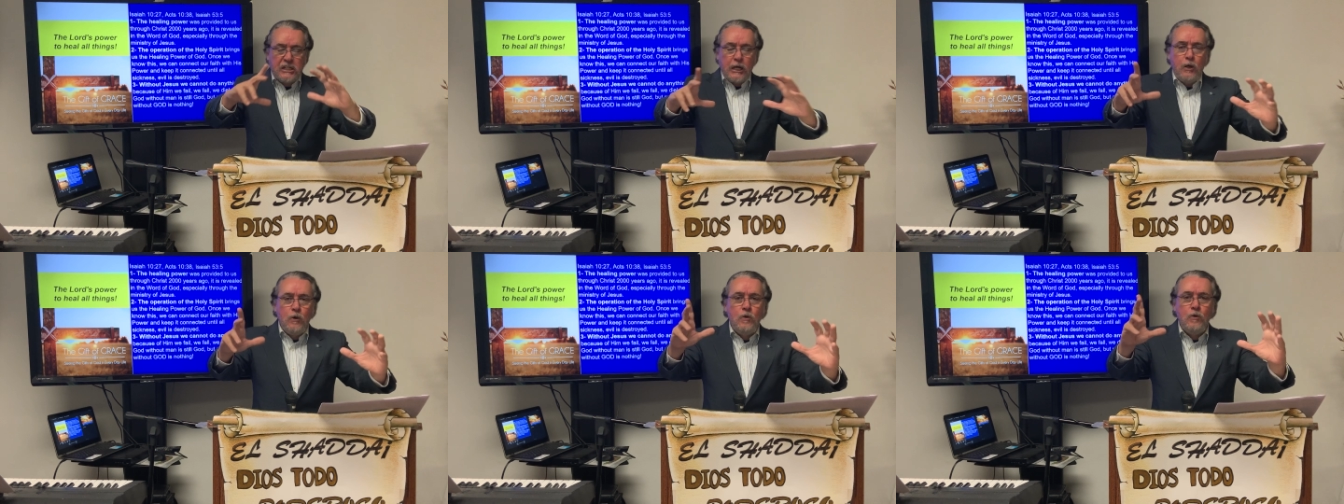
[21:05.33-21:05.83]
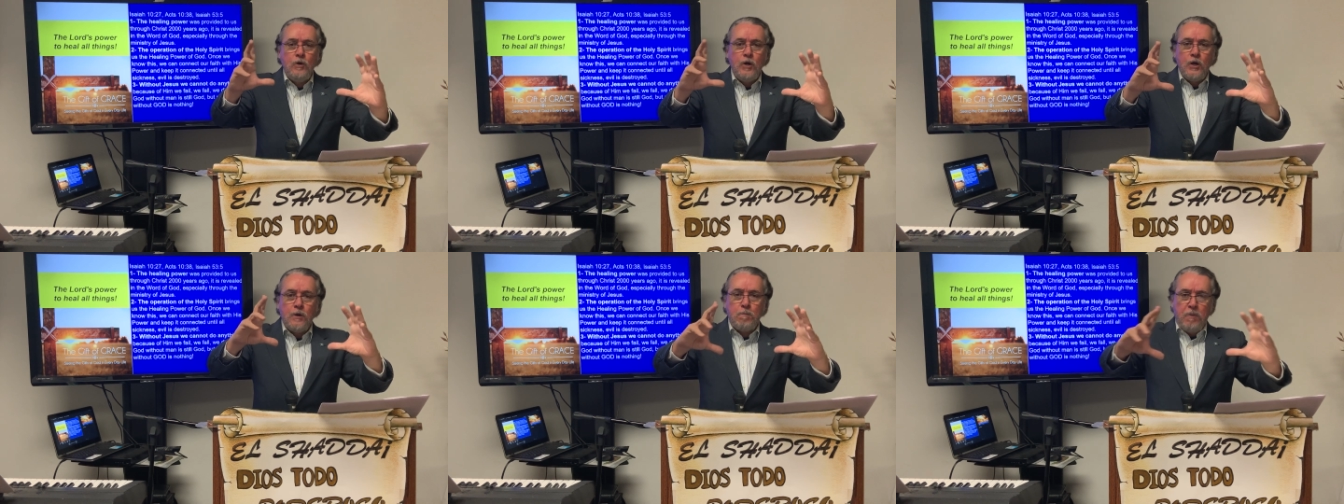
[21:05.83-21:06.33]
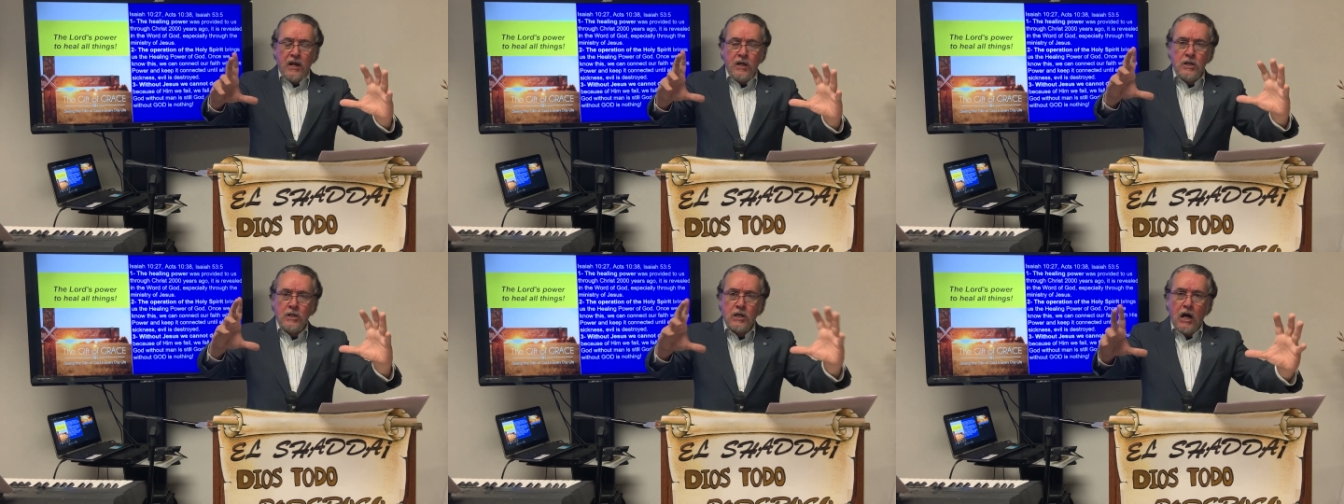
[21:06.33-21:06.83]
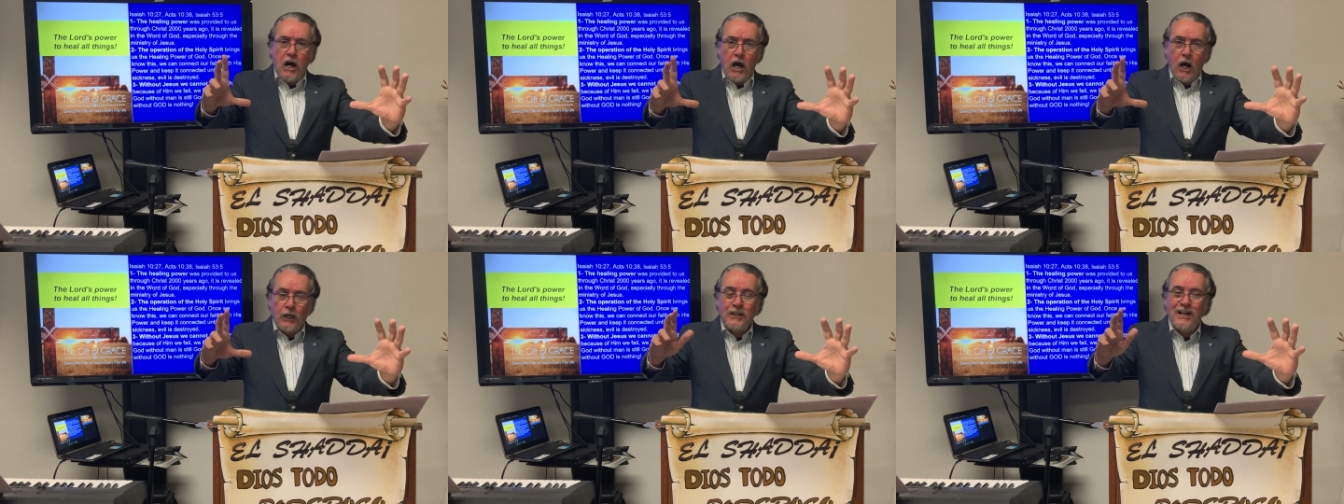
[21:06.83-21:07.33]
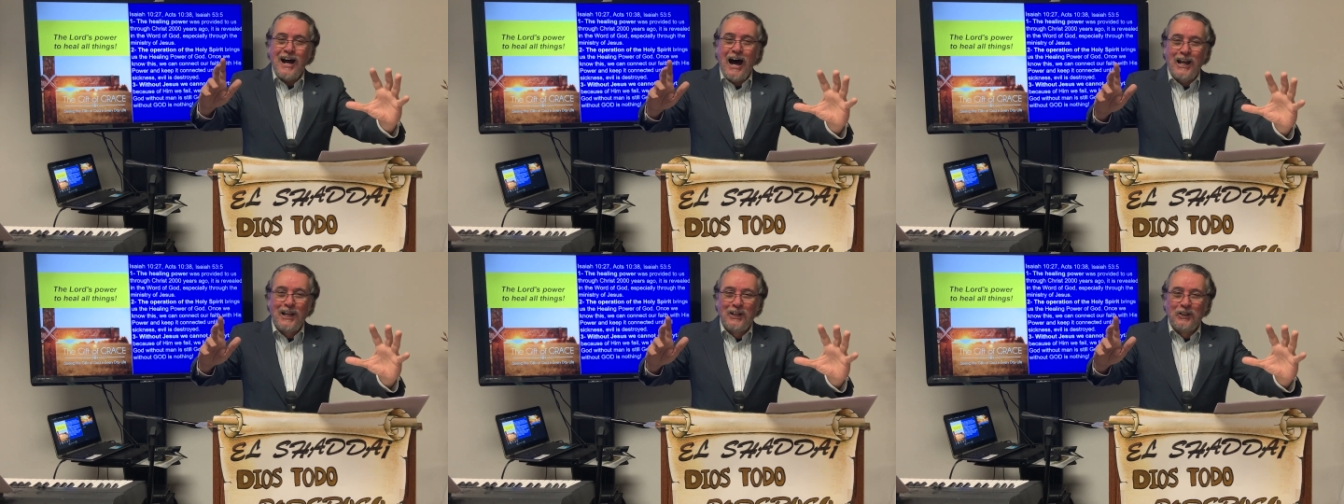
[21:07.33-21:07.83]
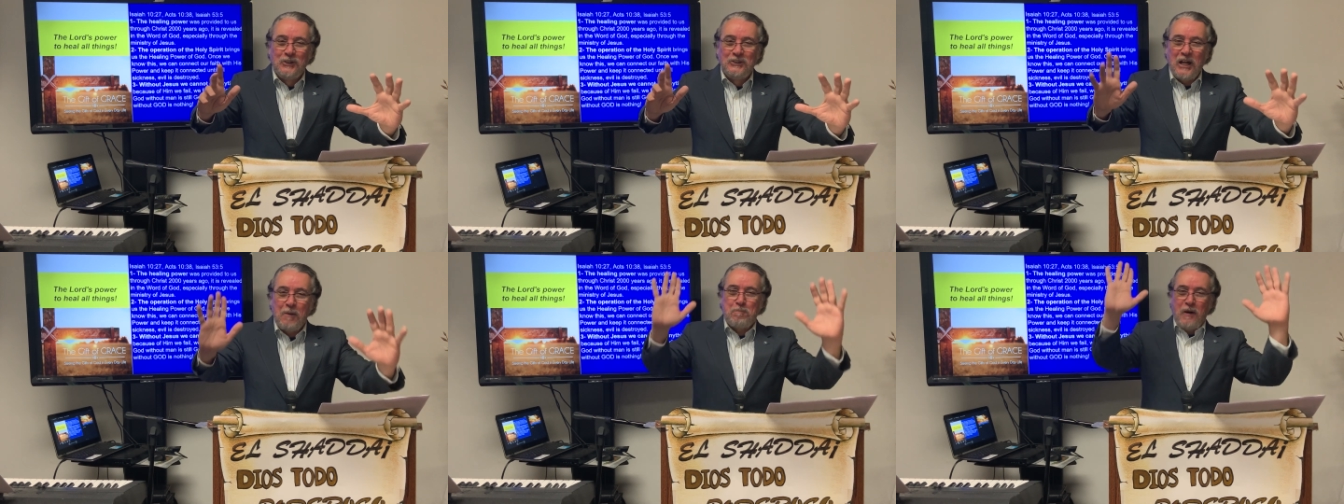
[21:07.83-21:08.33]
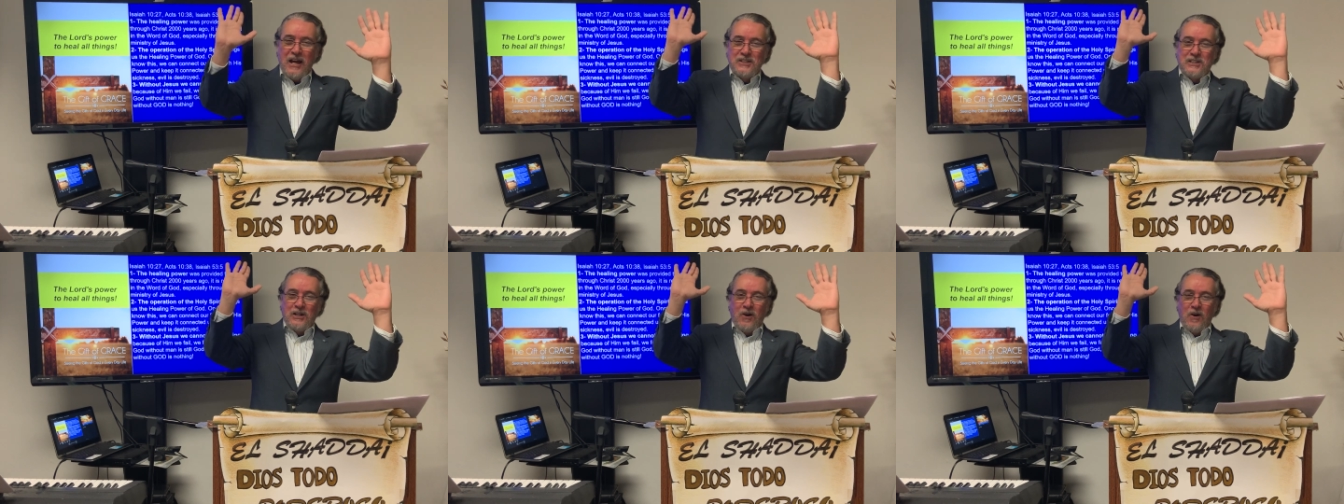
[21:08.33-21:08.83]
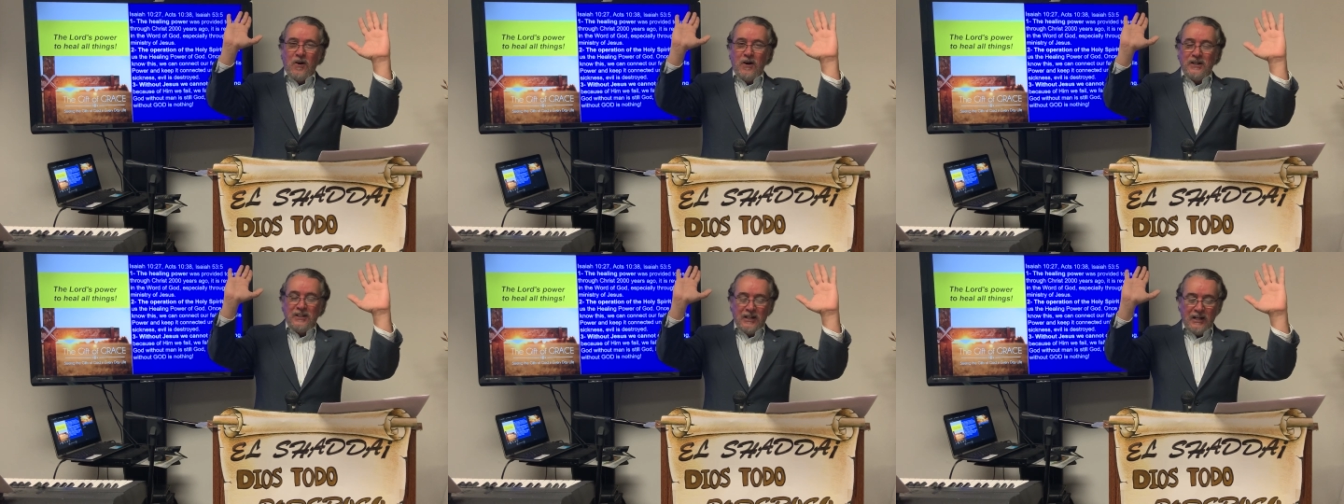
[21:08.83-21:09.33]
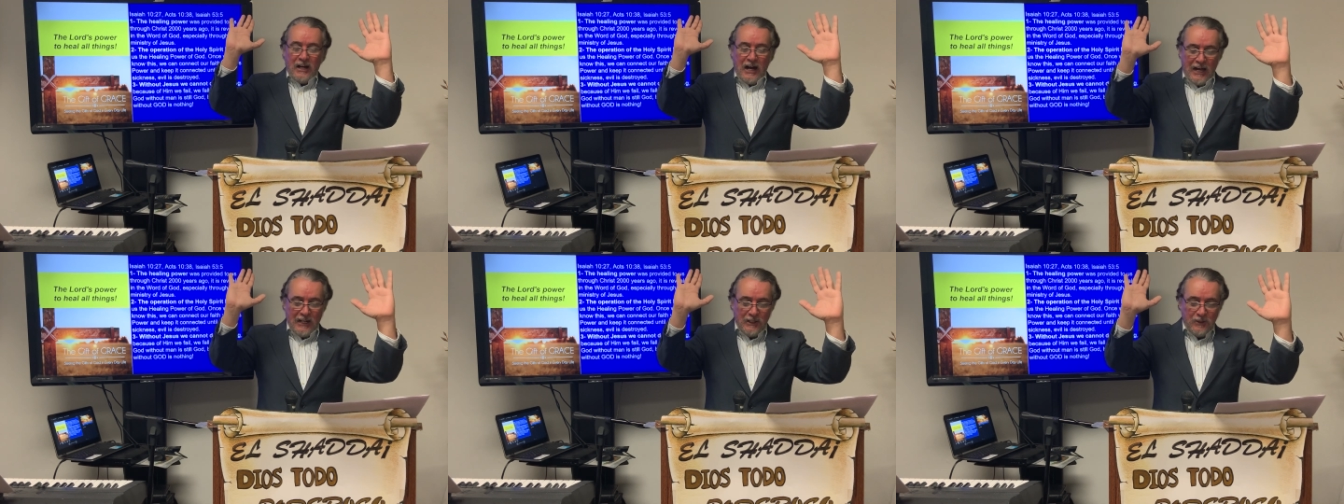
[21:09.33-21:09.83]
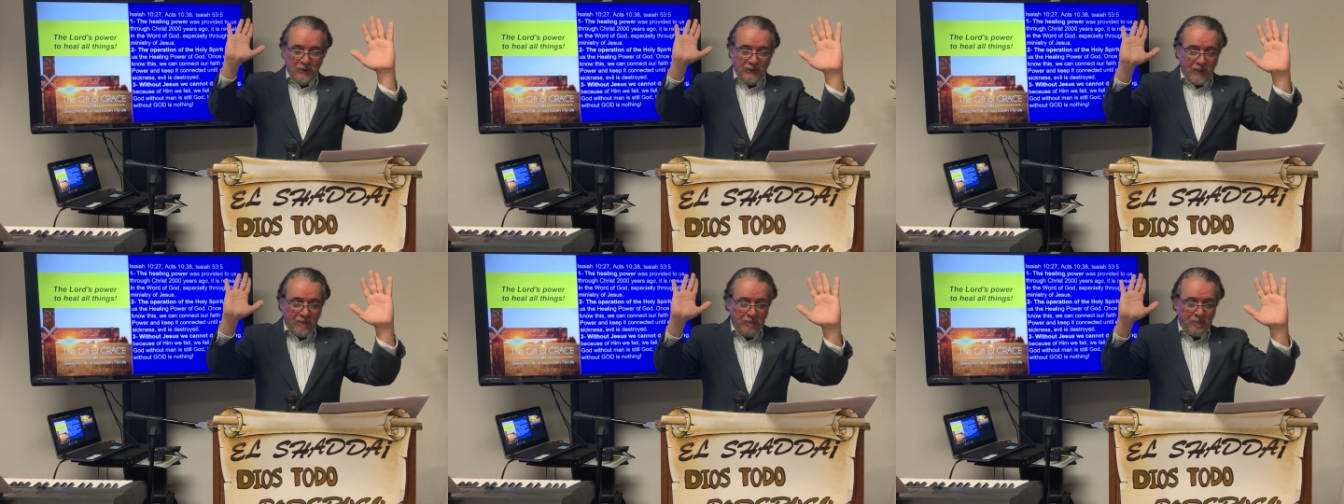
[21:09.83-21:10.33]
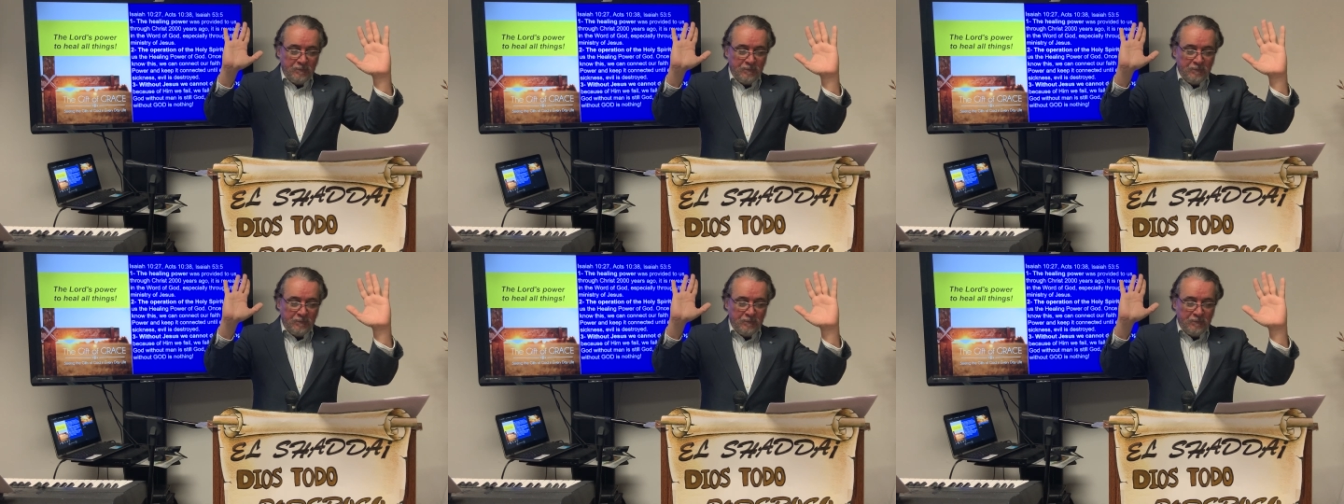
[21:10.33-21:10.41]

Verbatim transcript: still being God. Hallelujah. Praise the Lord. Hallelujah.